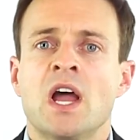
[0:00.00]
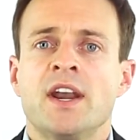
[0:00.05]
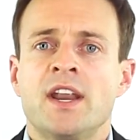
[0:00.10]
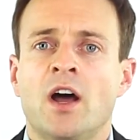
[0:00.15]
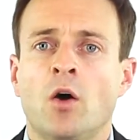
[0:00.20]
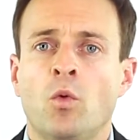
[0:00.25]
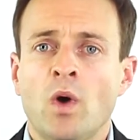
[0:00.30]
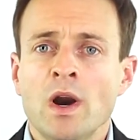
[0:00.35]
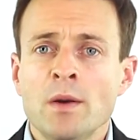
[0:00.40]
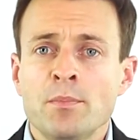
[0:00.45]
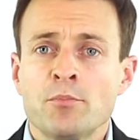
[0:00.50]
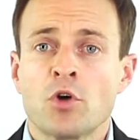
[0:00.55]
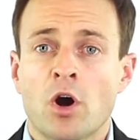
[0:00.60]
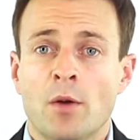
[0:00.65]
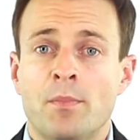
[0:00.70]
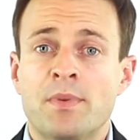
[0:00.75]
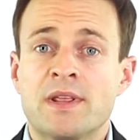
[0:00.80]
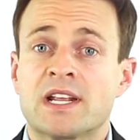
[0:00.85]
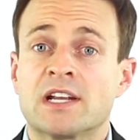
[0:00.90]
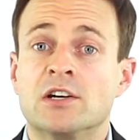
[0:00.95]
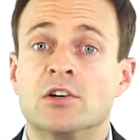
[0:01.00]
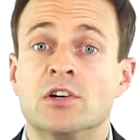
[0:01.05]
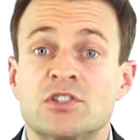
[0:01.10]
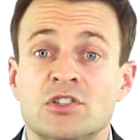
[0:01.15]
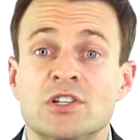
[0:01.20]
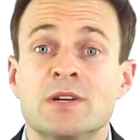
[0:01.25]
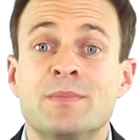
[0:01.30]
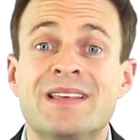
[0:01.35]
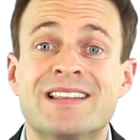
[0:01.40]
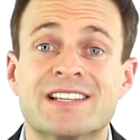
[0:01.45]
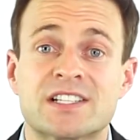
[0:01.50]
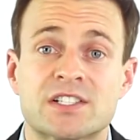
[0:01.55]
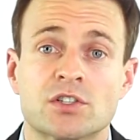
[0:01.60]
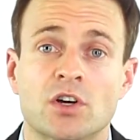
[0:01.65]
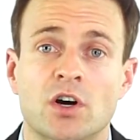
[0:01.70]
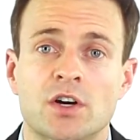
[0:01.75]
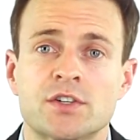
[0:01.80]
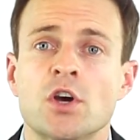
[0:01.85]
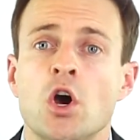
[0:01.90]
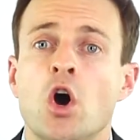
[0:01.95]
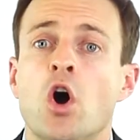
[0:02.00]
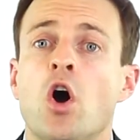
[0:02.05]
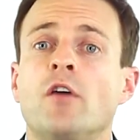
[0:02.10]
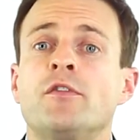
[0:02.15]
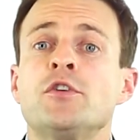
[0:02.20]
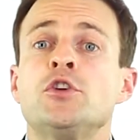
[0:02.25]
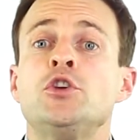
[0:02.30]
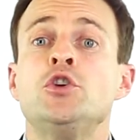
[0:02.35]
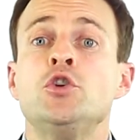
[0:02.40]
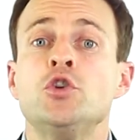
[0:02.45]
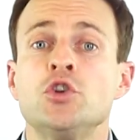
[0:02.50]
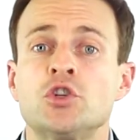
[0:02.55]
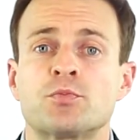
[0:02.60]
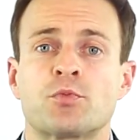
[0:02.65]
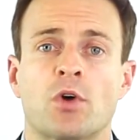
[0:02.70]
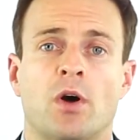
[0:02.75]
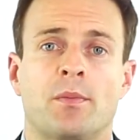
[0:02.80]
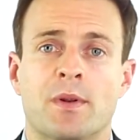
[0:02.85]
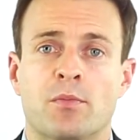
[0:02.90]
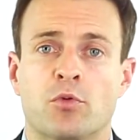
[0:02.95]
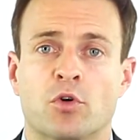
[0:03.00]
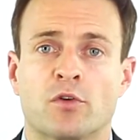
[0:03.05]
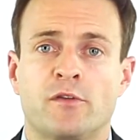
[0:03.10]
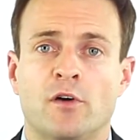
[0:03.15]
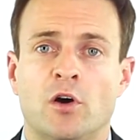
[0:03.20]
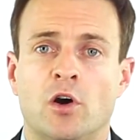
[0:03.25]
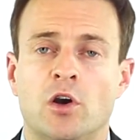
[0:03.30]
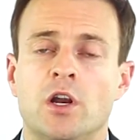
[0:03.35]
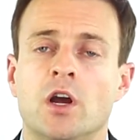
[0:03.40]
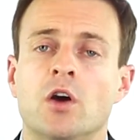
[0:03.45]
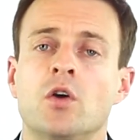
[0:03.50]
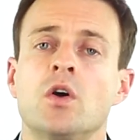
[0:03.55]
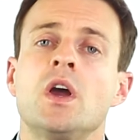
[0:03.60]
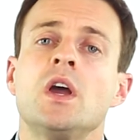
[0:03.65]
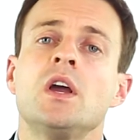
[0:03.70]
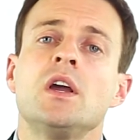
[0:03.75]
Now, one property can literally be the start of a huge property portfolio